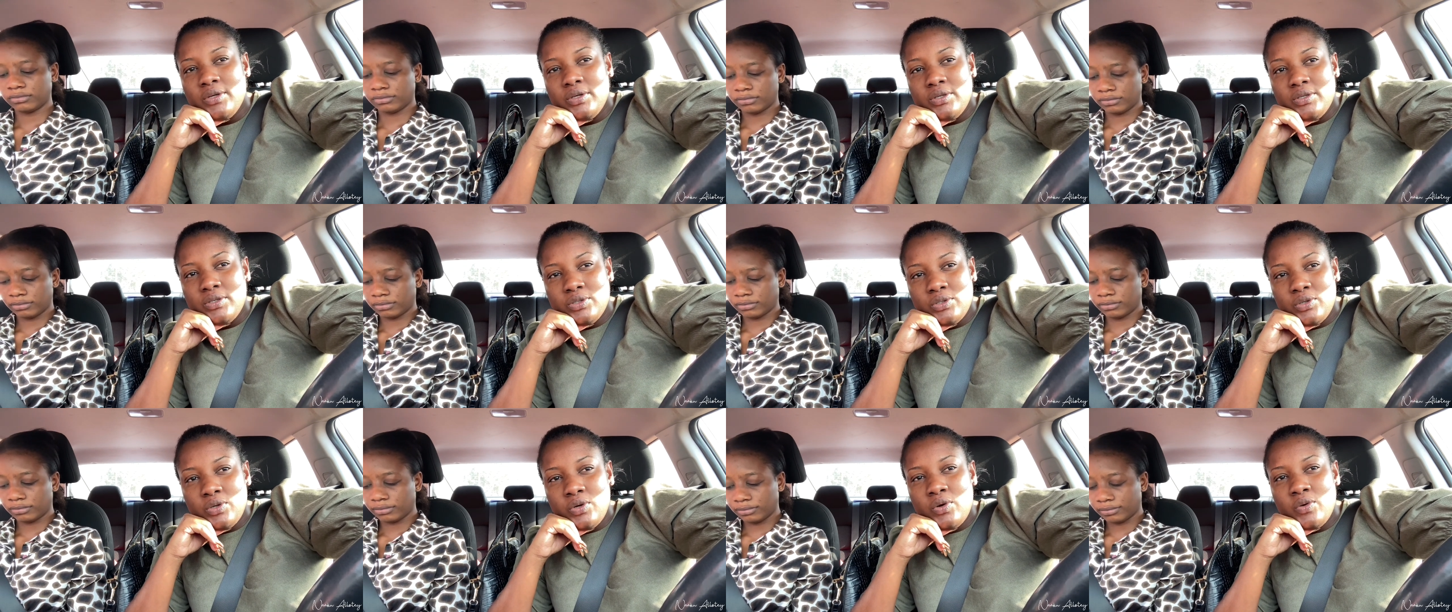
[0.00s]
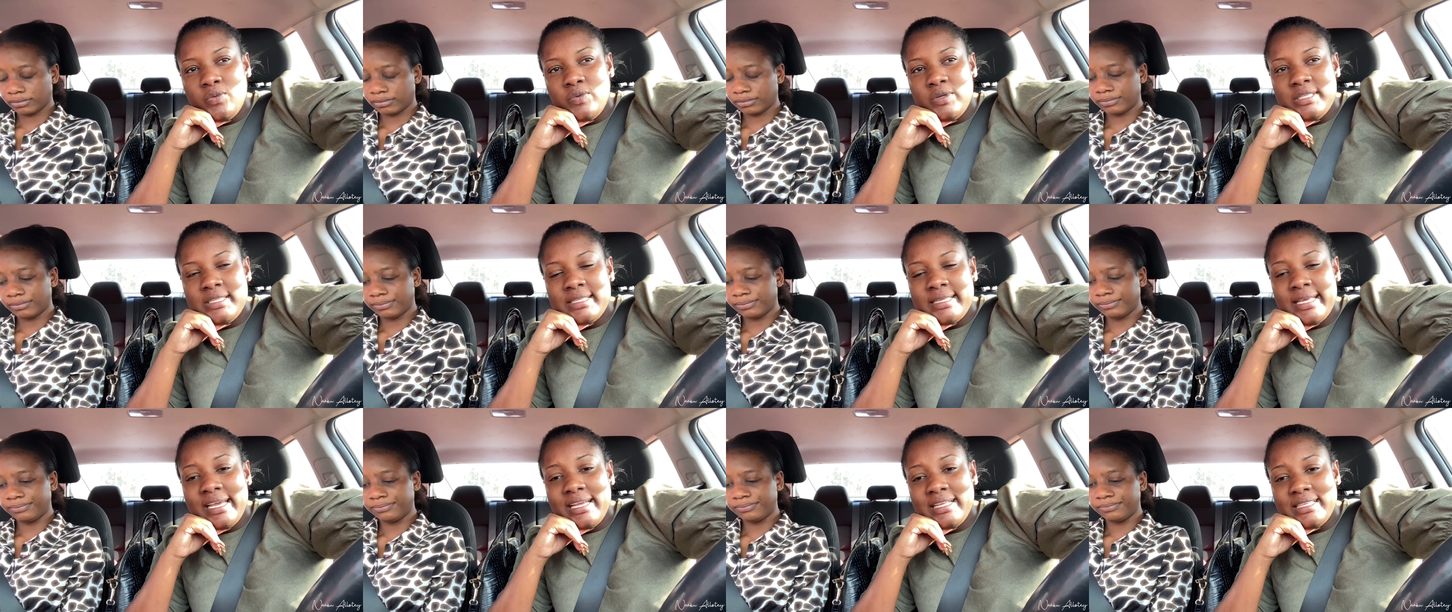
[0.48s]
Speaker 1: So we
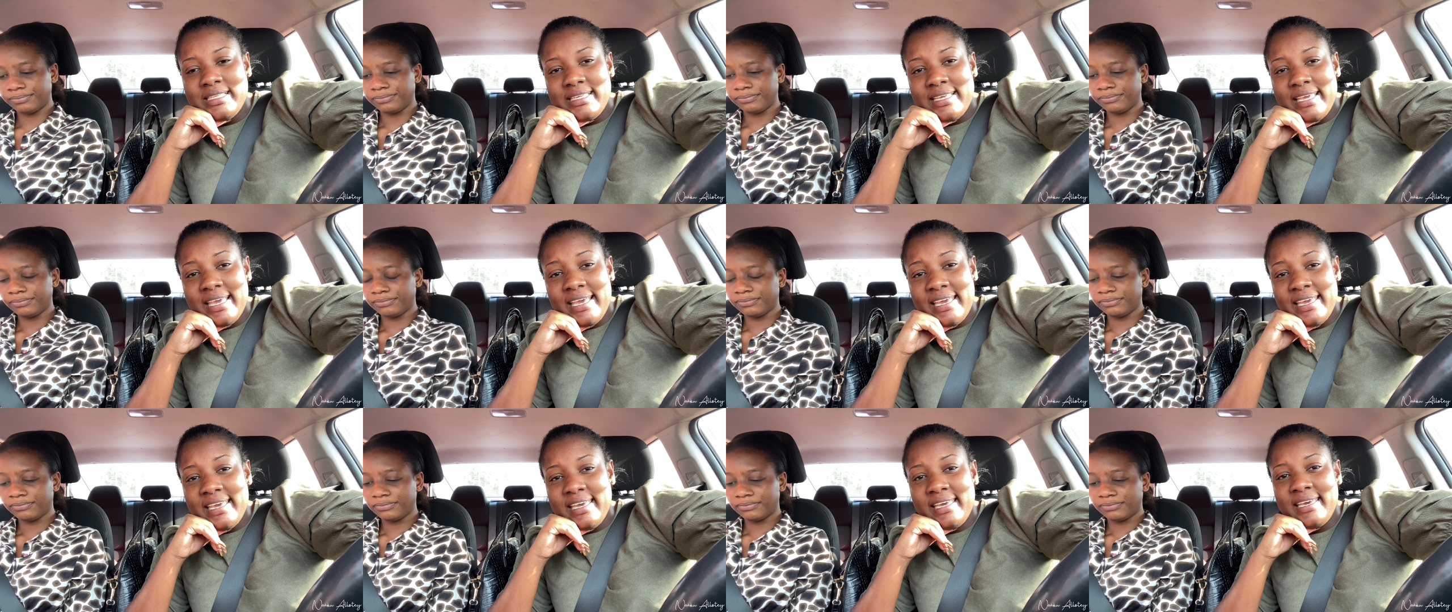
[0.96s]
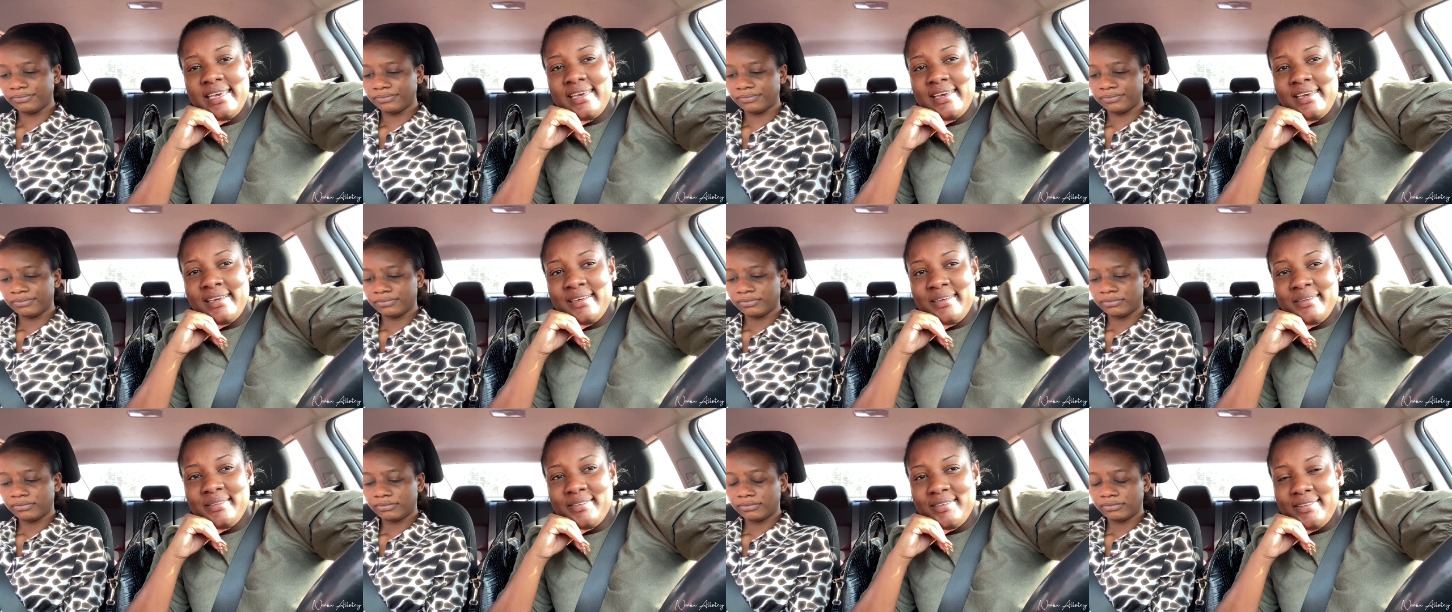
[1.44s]
decided to get here
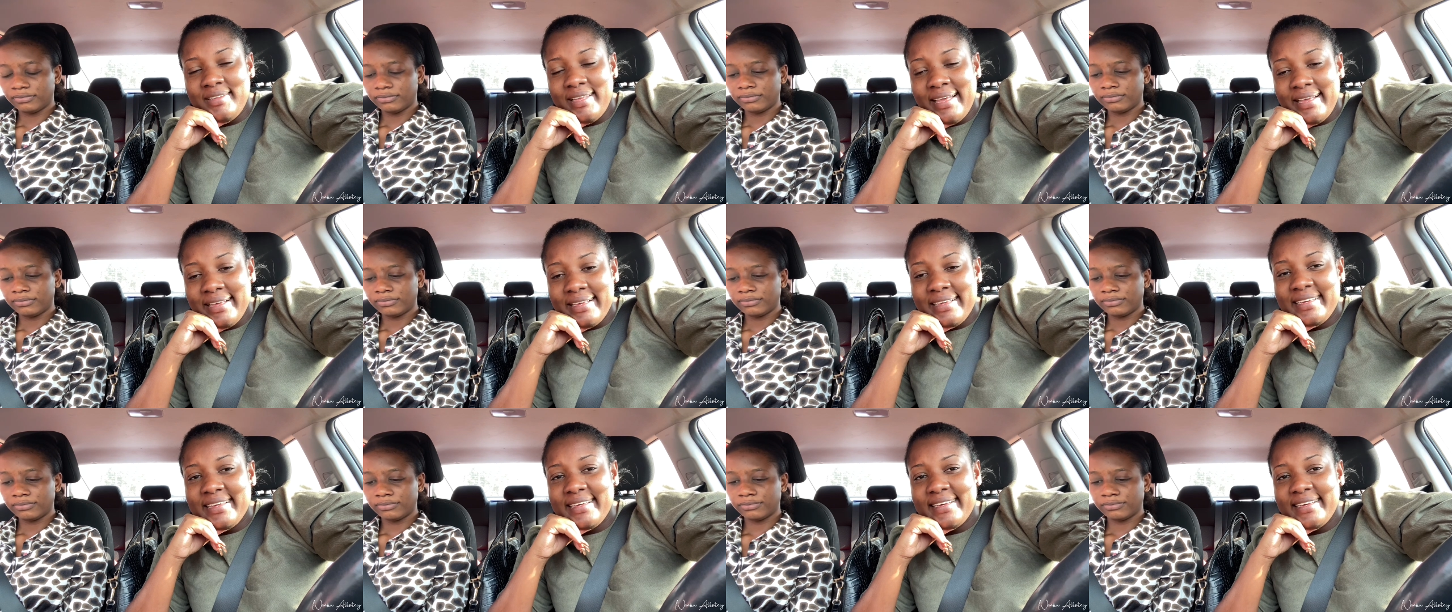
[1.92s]
like